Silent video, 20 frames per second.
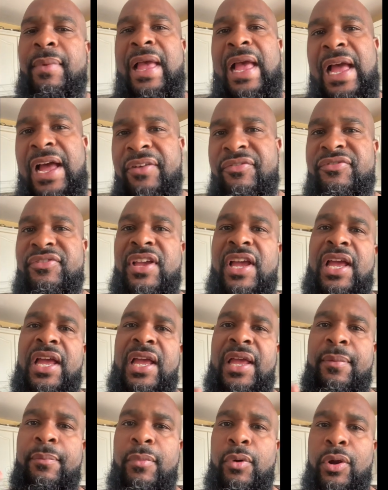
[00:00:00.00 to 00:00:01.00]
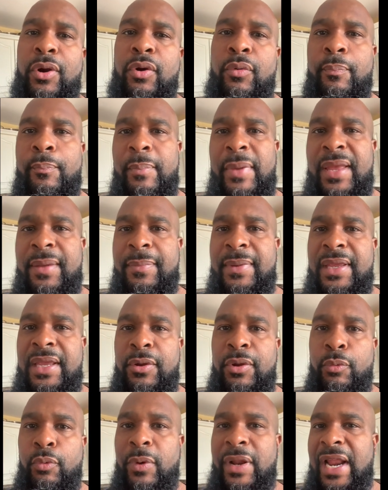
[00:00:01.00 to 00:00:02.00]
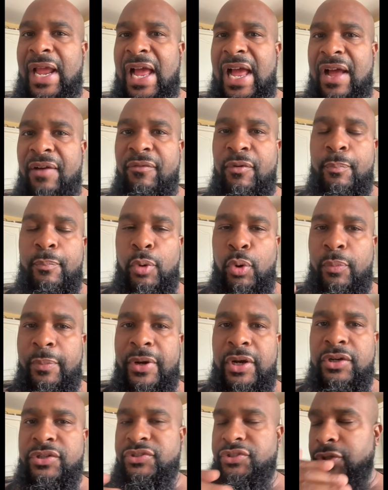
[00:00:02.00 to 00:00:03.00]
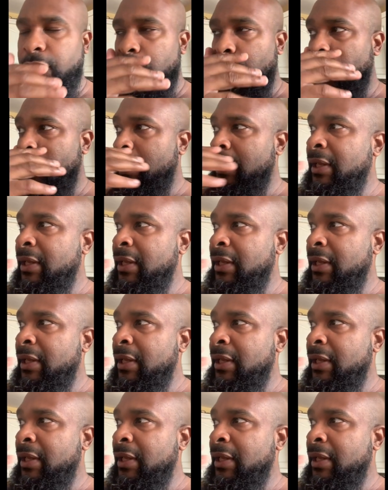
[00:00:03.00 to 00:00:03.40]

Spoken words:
halftime, or maybe when I have a moment or so,